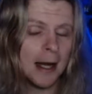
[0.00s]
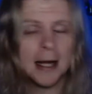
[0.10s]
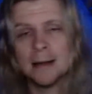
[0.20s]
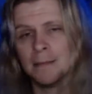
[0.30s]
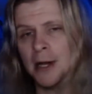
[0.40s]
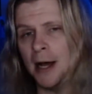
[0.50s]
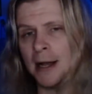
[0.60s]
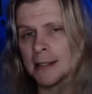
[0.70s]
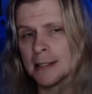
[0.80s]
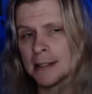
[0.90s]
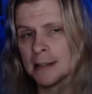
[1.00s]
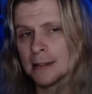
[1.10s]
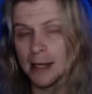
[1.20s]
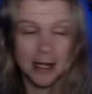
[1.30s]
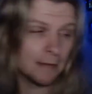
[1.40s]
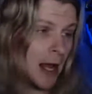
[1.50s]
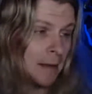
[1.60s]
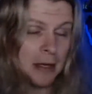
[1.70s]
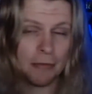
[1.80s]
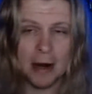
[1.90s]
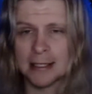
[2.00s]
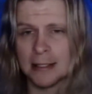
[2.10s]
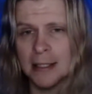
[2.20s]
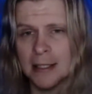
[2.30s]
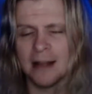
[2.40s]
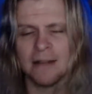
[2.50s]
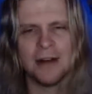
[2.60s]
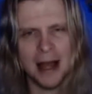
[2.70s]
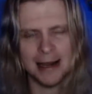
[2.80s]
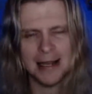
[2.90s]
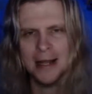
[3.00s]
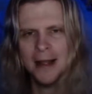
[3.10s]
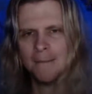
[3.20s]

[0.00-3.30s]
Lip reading: I have not been wrestling. I have not